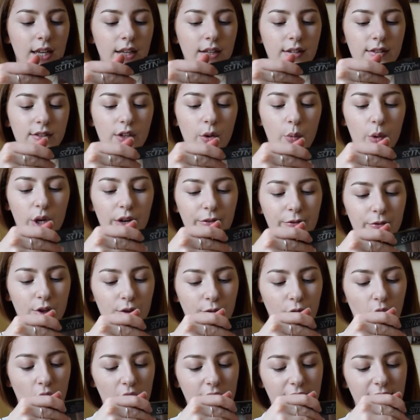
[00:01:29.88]
So what
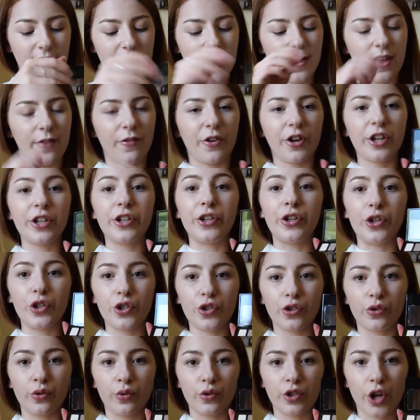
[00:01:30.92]
you've got in here, they're very
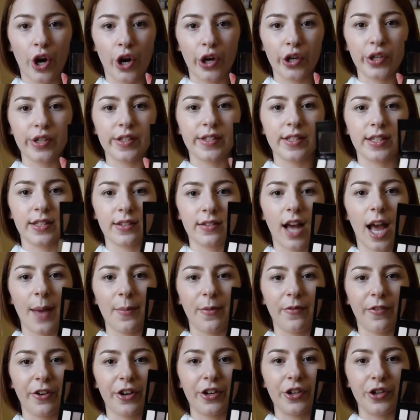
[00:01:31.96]
neutral tones and
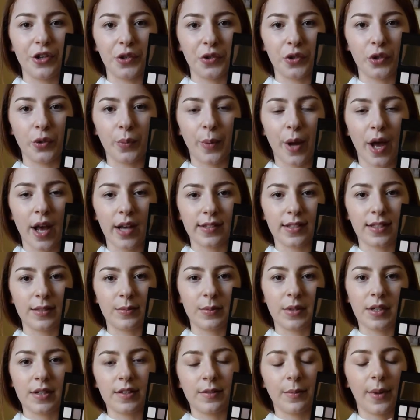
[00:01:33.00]
I'm a very neutral person
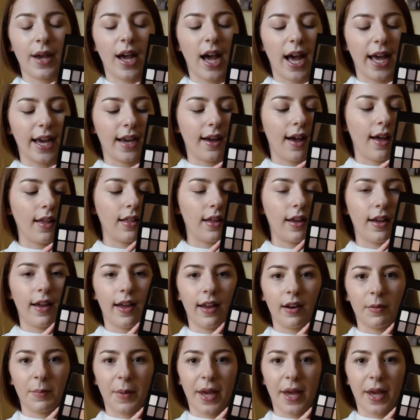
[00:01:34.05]
because of my eye colour and